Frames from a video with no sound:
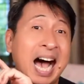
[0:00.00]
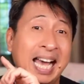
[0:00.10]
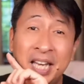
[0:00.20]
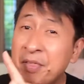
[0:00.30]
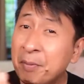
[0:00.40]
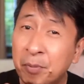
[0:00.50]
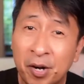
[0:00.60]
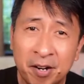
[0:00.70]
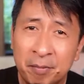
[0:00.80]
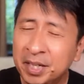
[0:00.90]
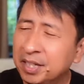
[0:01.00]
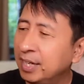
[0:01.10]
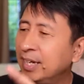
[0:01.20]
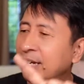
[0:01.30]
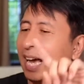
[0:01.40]
I led the prayer
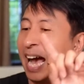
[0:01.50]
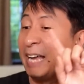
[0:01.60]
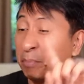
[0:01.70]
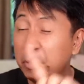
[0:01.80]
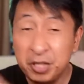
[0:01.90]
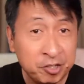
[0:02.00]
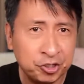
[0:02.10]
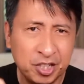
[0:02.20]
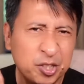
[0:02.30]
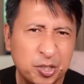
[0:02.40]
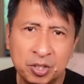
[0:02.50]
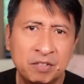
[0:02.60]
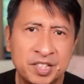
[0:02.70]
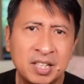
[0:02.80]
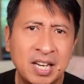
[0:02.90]
meeting. I preached in the
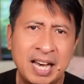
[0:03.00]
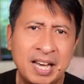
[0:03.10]
servants